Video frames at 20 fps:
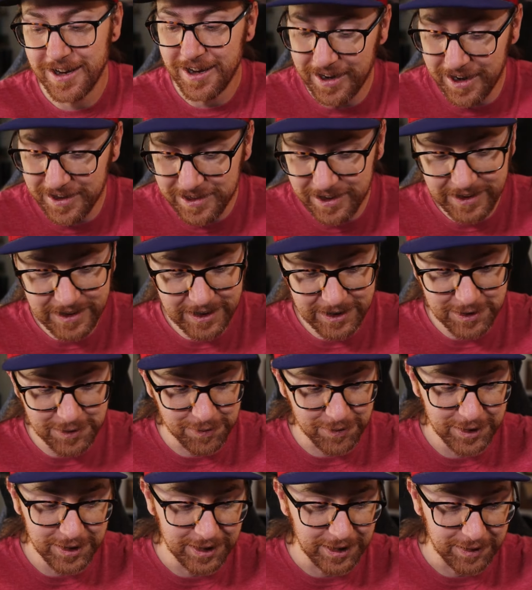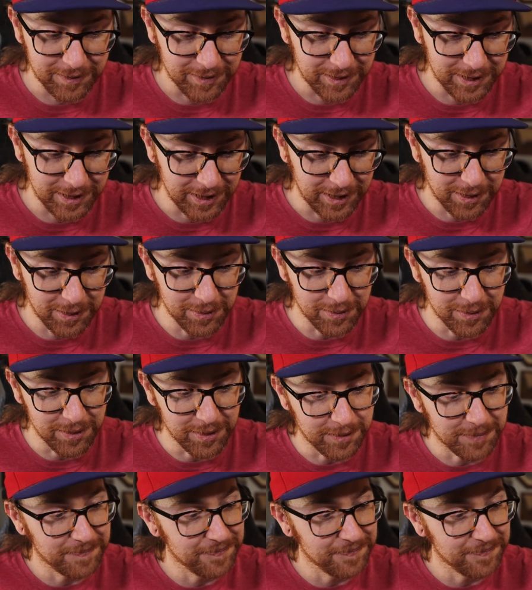And I think that's really, really cool.